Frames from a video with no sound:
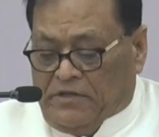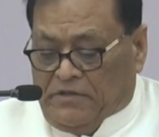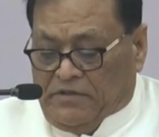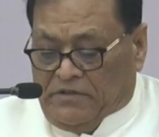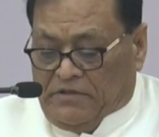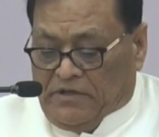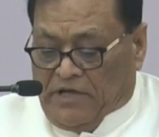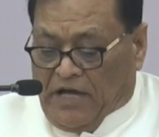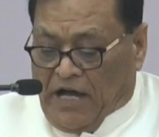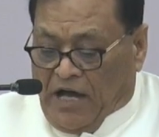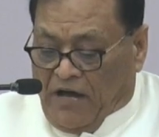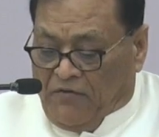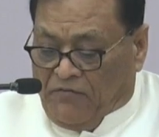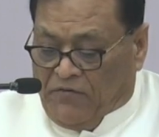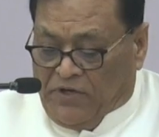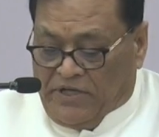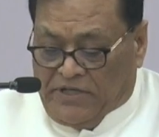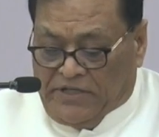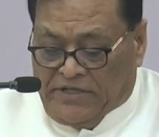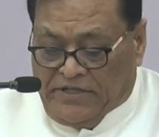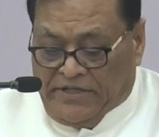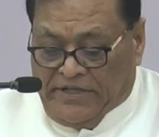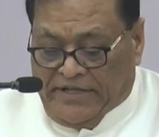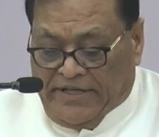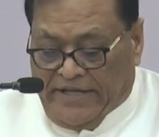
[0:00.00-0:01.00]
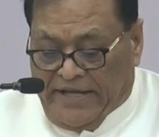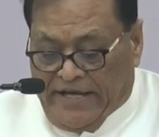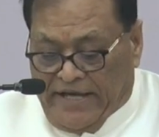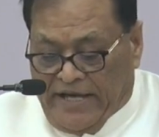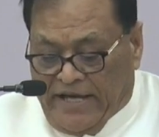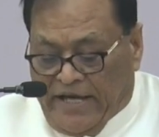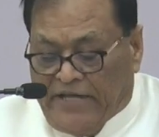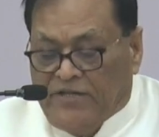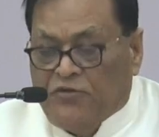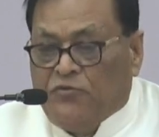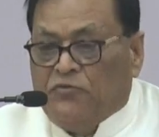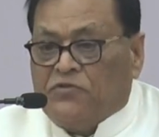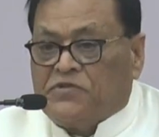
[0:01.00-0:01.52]
Harvard,
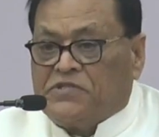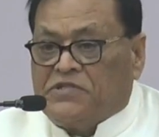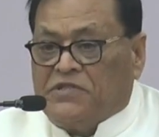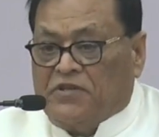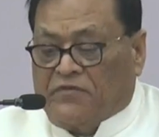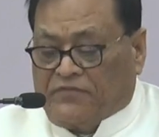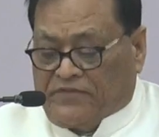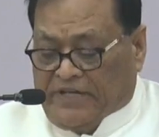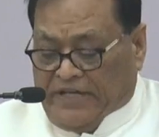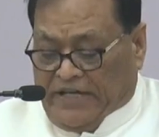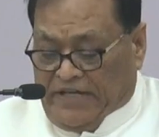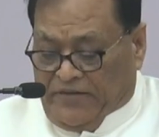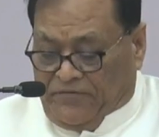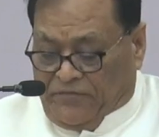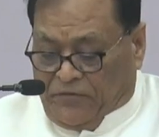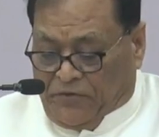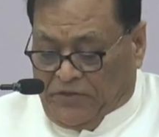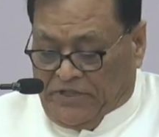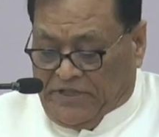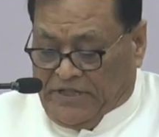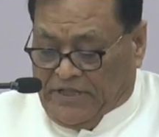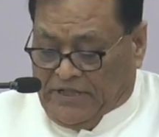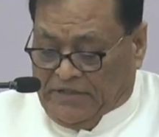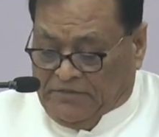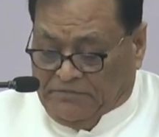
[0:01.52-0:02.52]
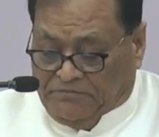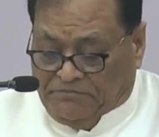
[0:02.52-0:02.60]
and University of California.